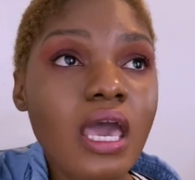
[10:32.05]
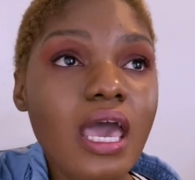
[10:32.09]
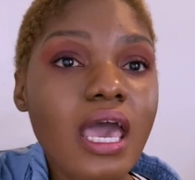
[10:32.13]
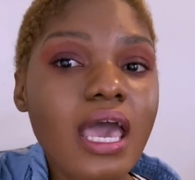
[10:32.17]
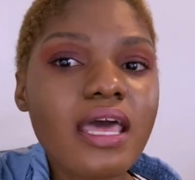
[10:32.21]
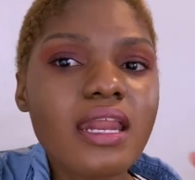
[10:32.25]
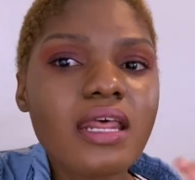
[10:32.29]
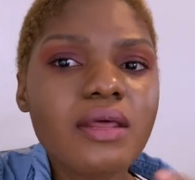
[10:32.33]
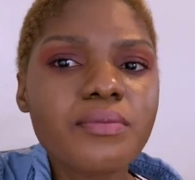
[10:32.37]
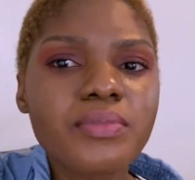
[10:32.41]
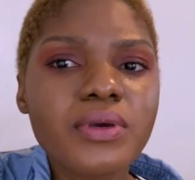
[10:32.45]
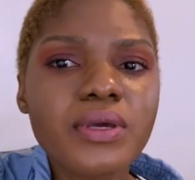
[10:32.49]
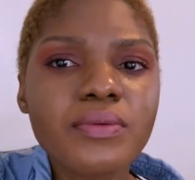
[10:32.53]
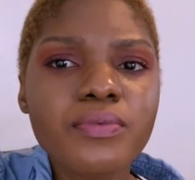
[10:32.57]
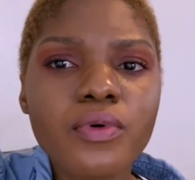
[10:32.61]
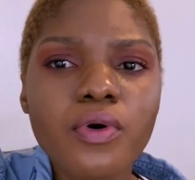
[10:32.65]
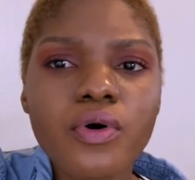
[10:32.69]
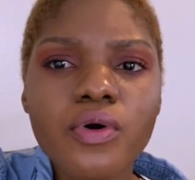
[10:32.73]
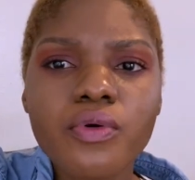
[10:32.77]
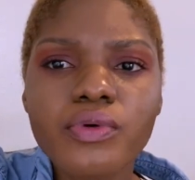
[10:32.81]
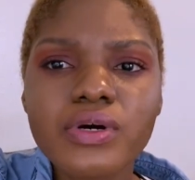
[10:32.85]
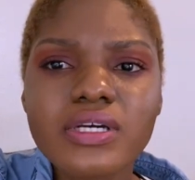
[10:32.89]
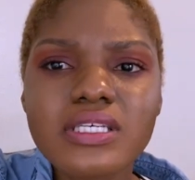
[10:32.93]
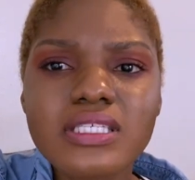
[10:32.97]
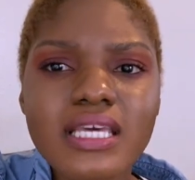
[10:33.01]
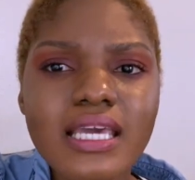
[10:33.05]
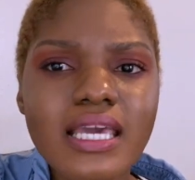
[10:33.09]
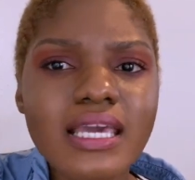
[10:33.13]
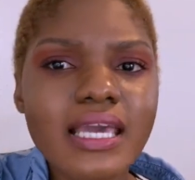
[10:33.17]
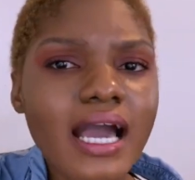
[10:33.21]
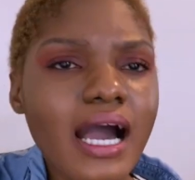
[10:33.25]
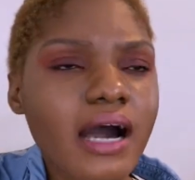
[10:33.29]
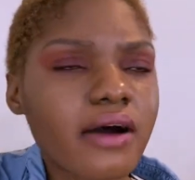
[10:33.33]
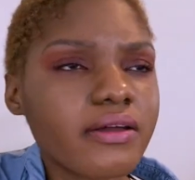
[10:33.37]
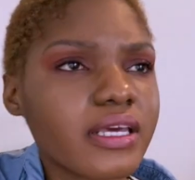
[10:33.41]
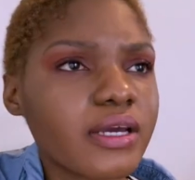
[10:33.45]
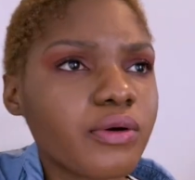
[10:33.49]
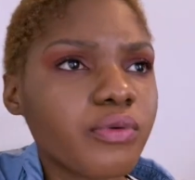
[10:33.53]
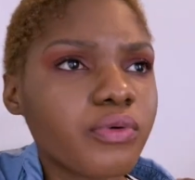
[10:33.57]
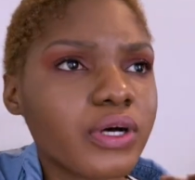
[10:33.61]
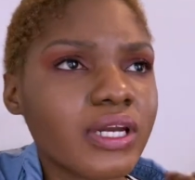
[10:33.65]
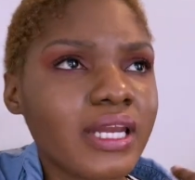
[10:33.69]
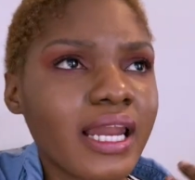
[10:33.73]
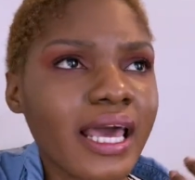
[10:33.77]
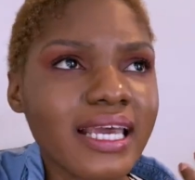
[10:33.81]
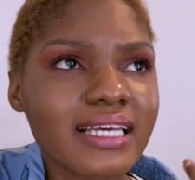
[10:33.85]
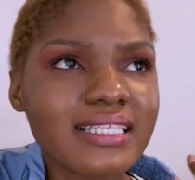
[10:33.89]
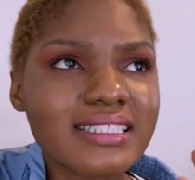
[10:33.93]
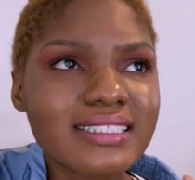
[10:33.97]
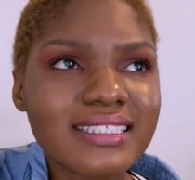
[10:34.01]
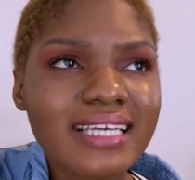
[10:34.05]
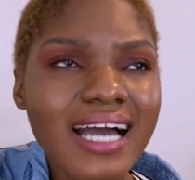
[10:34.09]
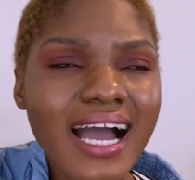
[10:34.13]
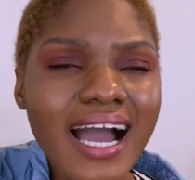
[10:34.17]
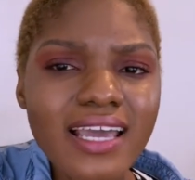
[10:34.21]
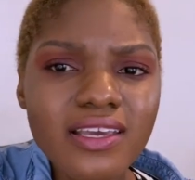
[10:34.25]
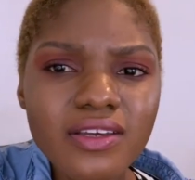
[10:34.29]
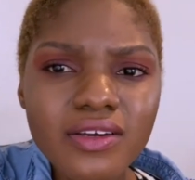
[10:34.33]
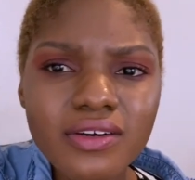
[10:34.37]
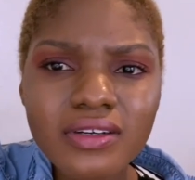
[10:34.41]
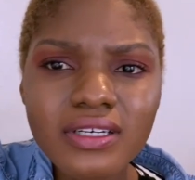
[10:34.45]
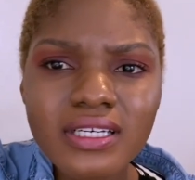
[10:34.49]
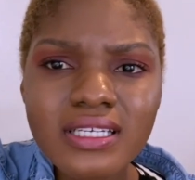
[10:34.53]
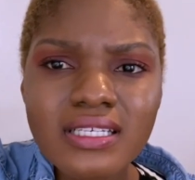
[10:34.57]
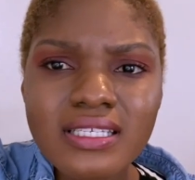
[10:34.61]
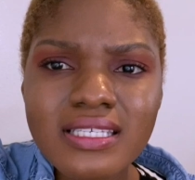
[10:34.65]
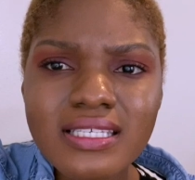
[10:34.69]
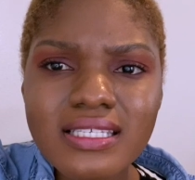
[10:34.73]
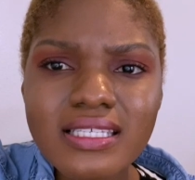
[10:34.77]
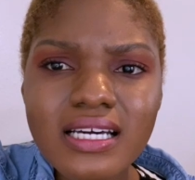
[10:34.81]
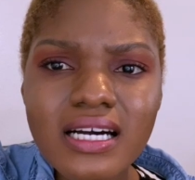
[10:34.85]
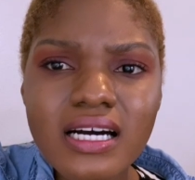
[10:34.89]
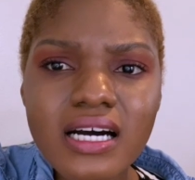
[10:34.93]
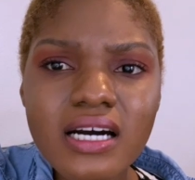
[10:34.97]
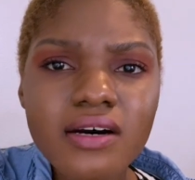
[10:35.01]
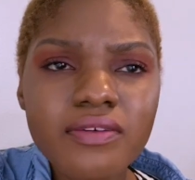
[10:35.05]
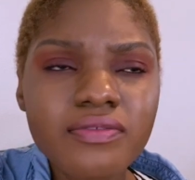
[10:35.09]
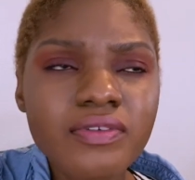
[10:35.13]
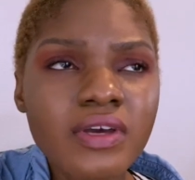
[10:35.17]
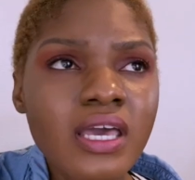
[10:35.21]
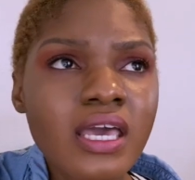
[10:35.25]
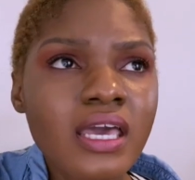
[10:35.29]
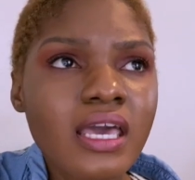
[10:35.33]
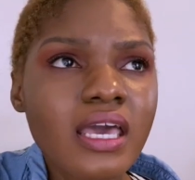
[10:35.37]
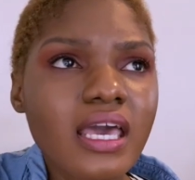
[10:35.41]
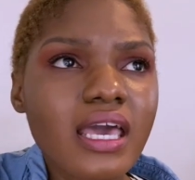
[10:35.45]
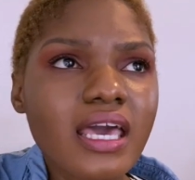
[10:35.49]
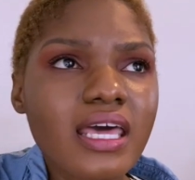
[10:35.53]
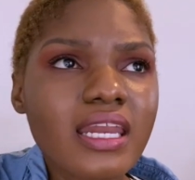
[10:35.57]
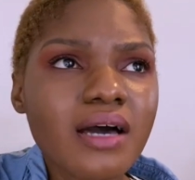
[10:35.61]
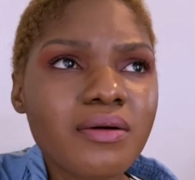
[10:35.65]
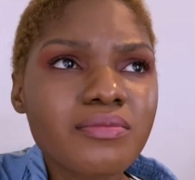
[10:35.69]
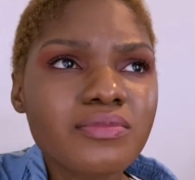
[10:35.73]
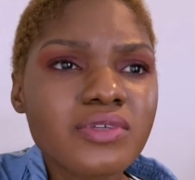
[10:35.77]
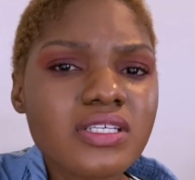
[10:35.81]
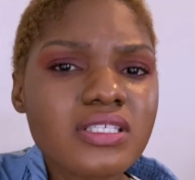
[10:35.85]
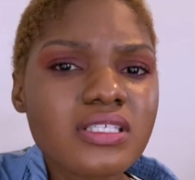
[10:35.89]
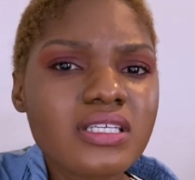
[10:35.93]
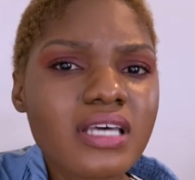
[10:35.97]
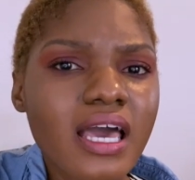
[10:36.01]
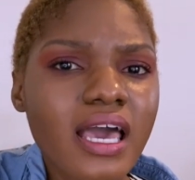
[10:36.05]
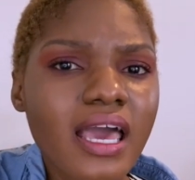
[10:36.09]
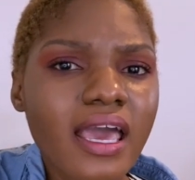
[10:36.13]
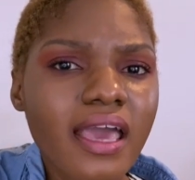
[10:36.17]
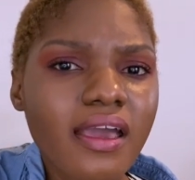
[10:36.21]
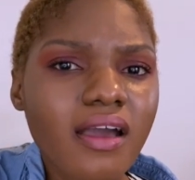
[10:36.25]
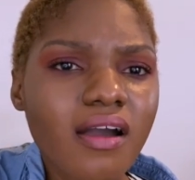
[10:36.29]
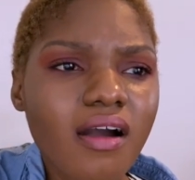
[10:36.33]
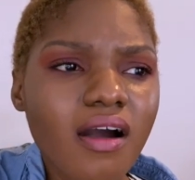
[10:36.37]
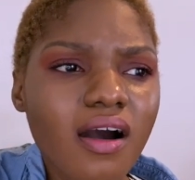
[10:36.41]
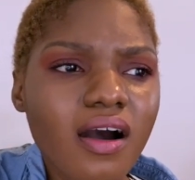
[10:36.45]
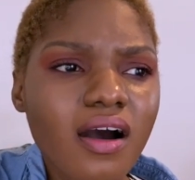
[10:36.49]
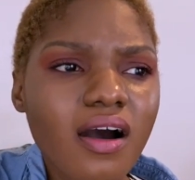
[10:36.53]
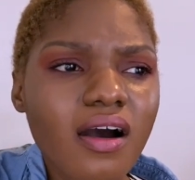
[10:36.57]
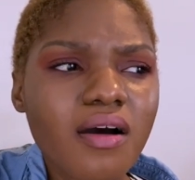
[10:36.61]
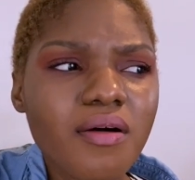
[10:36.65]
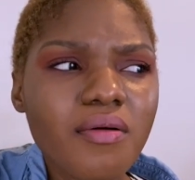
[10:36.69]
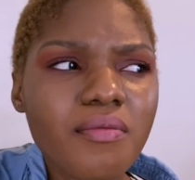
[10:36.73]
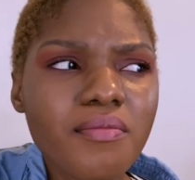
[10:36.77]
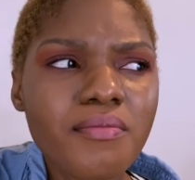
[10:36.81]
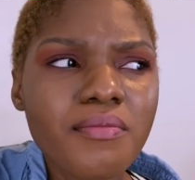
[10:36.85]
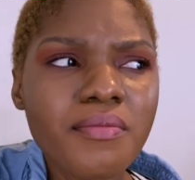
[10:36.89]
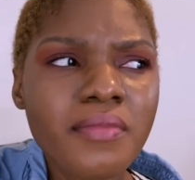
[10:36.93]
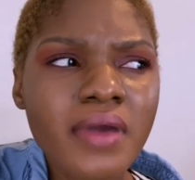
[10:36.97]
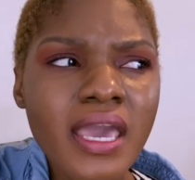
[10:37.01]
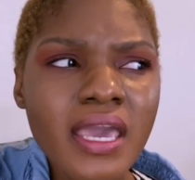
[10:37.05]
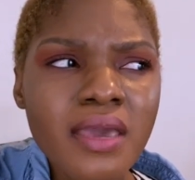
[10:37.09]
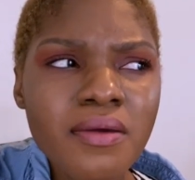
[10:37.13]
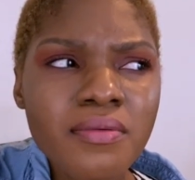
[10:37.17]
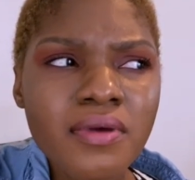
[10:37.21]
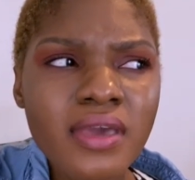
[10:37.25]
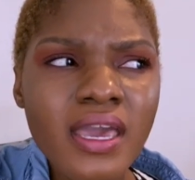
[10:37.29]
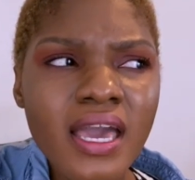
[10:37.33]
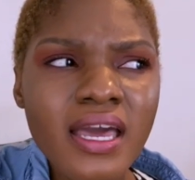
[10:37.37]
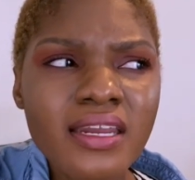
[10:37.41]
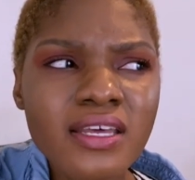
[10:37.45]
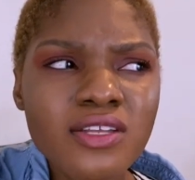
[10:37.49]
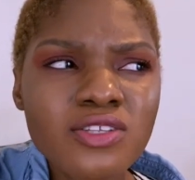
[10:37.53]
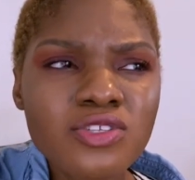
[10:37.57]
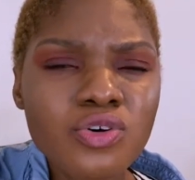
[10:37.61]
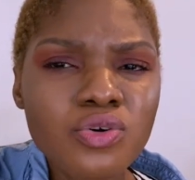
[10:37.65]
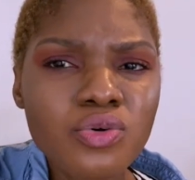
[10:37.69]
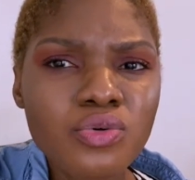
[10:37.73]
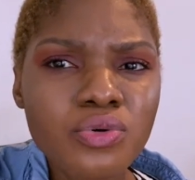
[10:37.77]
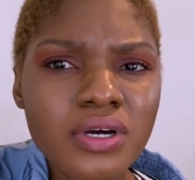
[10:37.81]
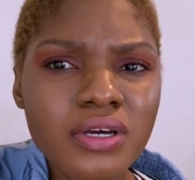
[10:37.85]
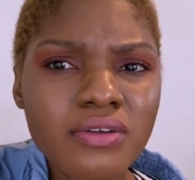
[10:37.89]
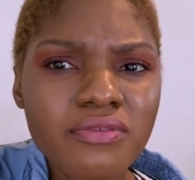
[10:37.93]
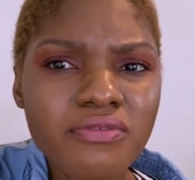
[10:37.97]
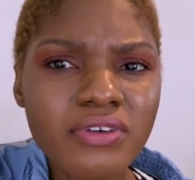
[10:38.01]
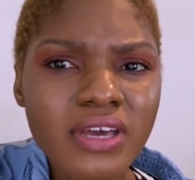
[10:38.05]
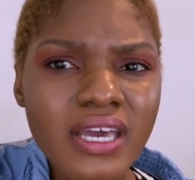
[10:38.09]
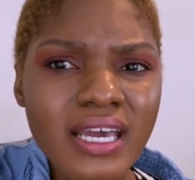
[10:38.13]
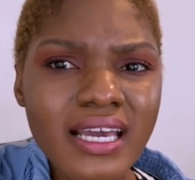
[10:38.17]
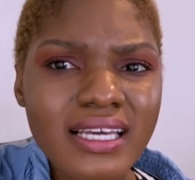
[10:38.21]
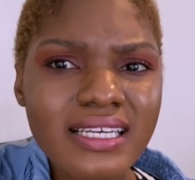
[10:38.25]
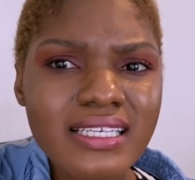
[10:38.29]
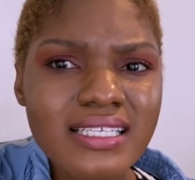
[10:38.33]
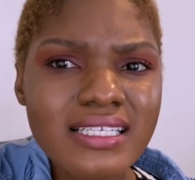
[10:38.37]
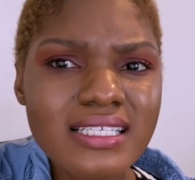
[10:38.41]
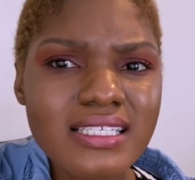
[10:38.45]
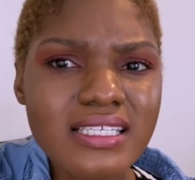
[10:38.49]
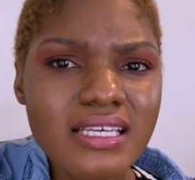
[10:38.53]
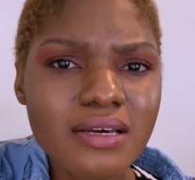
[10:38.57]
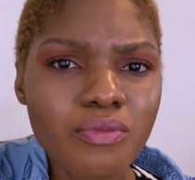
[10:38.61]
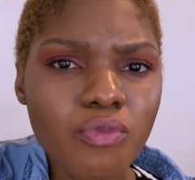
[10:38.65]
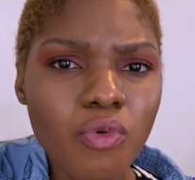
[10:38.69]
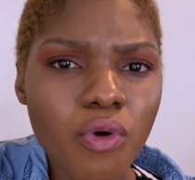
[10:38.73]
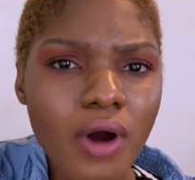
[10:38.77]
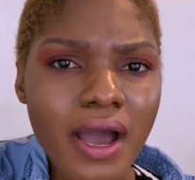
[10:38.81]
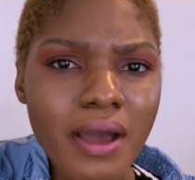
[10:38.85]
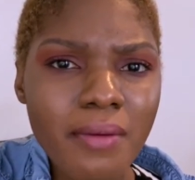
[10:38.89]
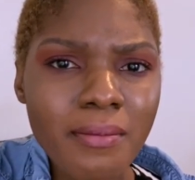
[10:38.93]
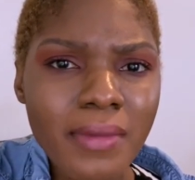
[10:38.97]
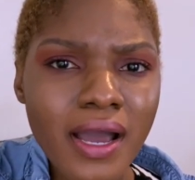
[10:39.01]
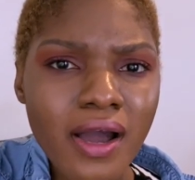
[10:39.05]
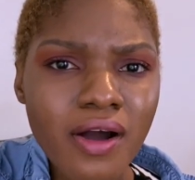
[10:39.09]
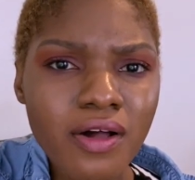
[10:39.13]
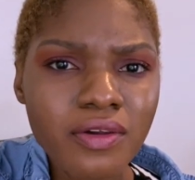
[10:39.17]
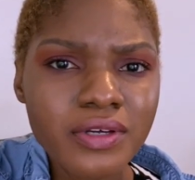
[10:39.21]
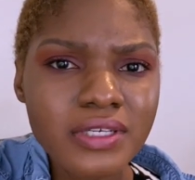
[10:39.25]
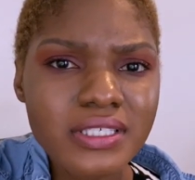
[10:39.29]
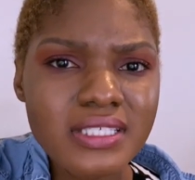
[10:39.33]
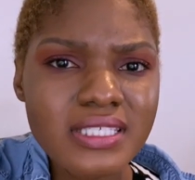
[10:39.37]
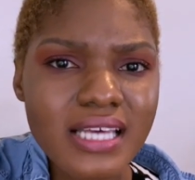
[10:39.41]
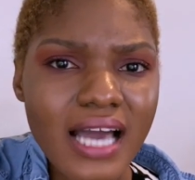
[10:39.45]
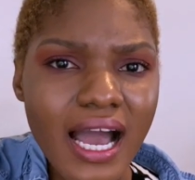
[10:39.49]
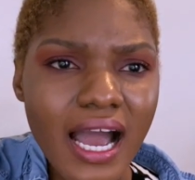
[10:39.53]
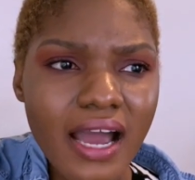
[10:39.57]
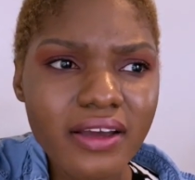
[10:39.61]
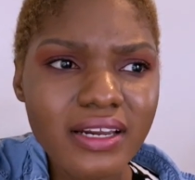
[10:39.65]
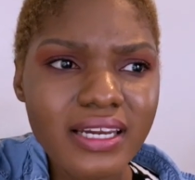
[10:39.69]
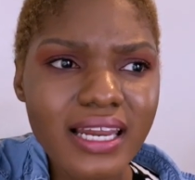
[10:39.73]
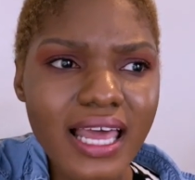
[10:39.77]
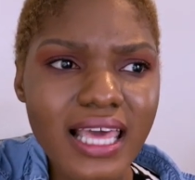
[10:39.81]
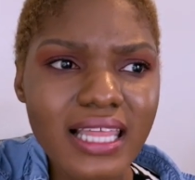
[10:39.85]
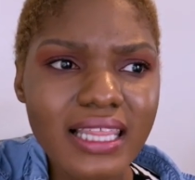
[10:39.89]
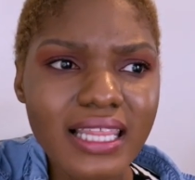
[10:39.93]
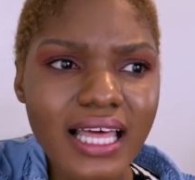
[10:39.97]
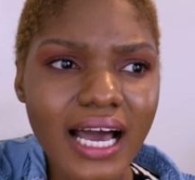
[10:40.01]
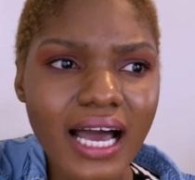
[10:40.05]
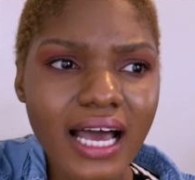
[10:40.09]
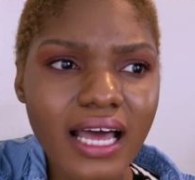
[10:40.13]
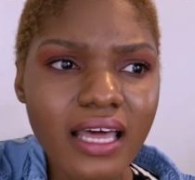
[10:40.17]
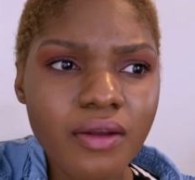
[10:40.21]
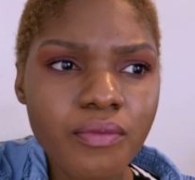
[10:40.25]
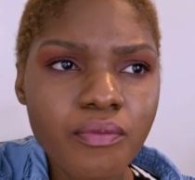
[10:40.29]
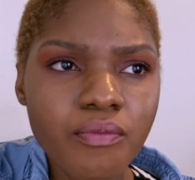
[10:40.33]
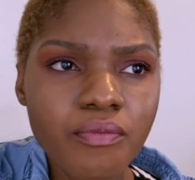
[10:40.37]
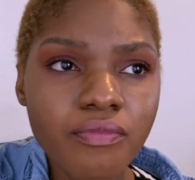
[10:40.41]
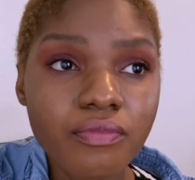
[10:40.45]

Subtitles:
and then people were saying how they were like tired and stuff, and I'm just like, maybe I need to quit veganism. Why am I always tired like that?